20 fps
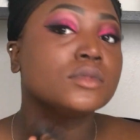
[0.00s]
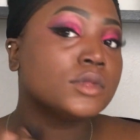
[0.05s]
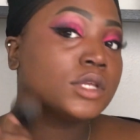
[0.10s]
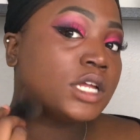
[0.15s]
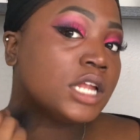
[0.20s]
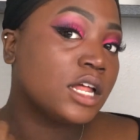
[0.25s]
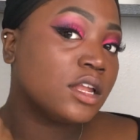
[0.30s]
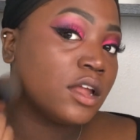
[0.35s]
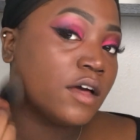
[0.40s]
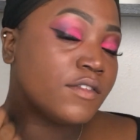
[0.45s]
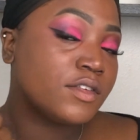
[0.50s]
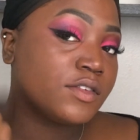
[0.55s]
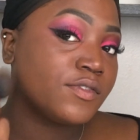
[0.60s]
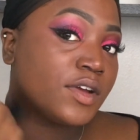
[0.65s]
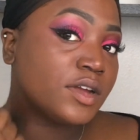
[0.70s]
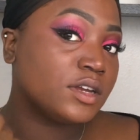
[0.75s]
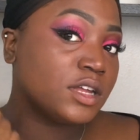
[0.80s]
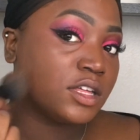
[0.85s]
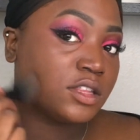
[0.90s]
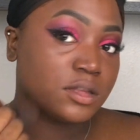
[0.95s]
And I love this
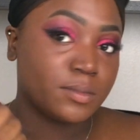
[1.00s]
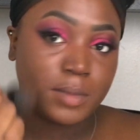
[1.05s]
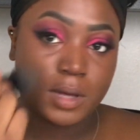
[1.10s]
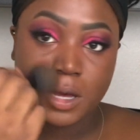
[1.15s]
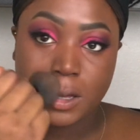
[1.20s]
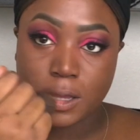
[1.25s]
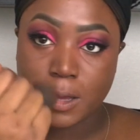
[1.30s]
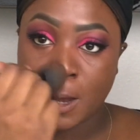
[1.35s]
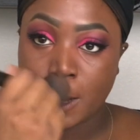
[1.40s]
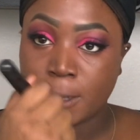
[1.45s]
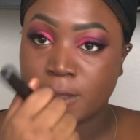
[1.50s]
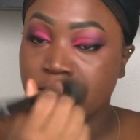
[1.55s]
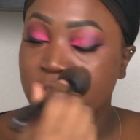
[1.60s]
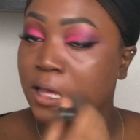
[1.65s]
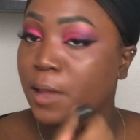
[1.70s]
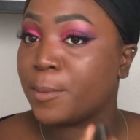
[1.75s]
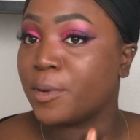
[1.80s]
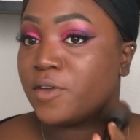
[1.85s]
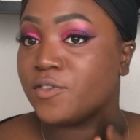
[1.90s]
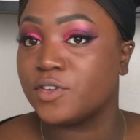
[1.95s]
foundation because
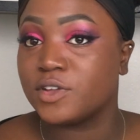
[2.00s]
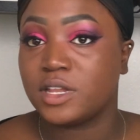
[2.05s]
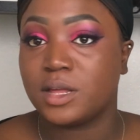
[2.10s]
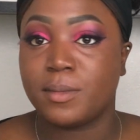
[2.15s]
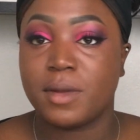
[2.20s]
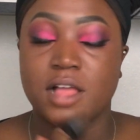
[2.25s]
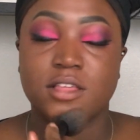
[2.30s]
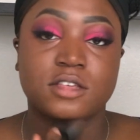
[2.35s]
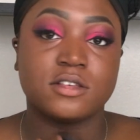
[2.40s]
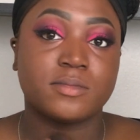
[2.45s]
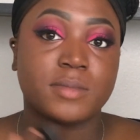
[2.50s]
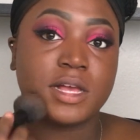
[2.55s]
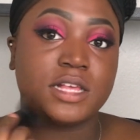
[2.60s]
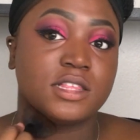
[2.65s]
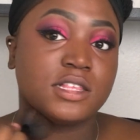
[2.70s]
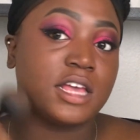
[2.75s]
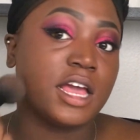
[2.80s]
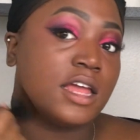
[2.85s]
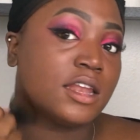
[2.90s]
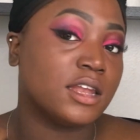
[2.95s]
honestly it perfectly matches my
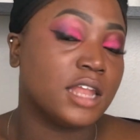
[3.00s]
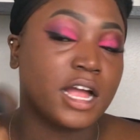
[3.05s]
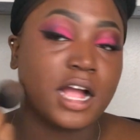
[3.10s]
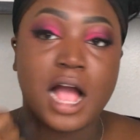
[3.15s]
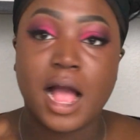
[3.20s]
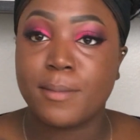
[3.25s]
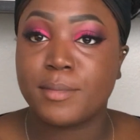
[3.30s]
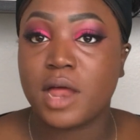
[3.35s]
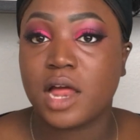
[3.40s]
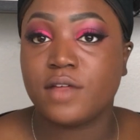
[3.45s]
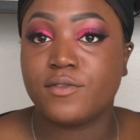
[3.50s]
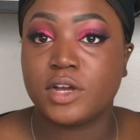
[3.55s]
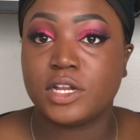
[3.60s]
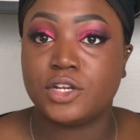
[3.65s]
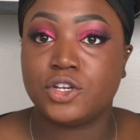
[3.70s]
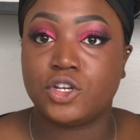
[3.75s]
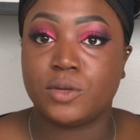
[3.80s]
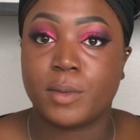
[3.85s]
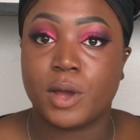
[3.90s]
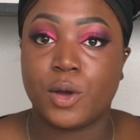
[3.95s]
skin. Like, I'm not even
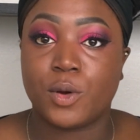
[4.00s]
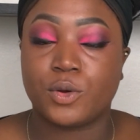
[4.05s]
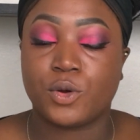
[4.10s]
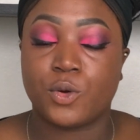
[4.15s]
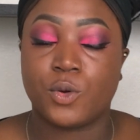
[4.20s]
going to toot my own